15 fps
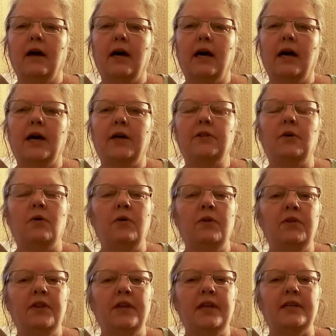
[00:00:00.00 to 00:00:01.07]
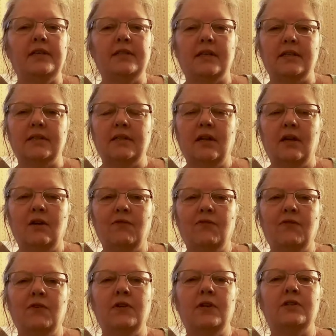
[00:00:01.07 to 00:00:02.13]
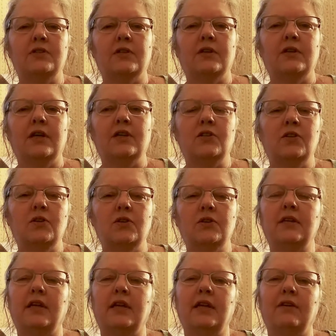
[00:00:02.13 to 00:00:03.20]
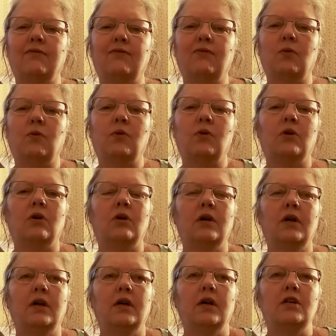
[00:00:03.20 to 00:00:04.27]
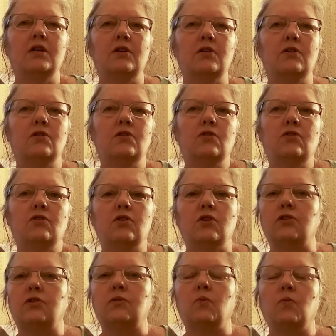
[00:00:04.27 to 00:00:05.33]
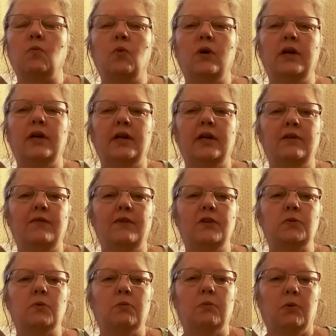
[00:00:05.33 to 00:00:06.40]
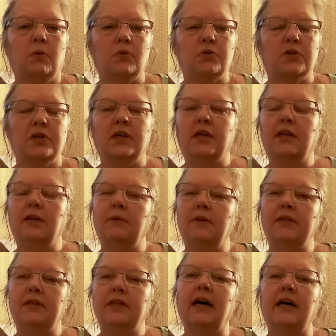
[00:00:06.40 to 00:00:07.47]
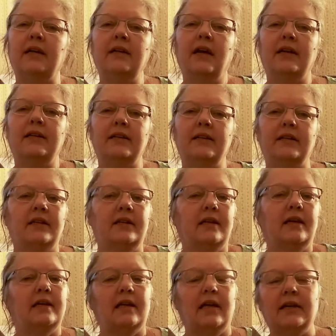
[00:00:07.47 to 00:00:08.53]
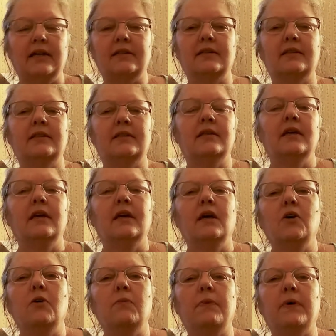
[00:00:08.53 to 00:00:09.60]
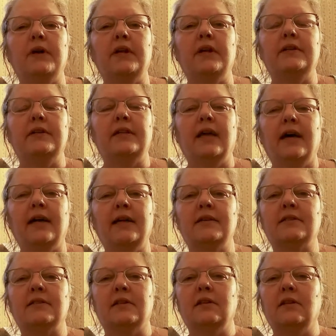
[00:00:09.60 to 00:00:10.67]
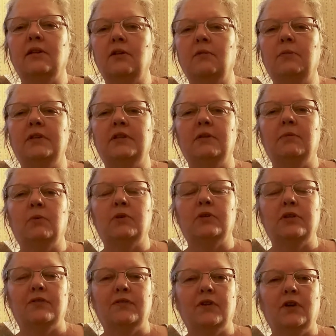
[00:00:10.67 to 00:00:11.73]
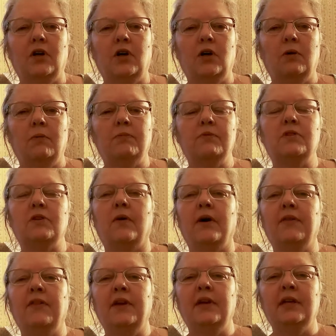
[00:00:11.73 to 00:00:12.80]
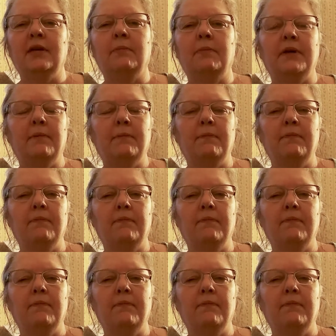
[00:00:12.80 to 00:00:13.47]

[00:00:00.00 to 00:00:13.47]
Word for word: The only thing it doesn't offer is a good setup for just one individual person. It can be done. I did it. I liked it. But that is a little bit more difficult. So I think a big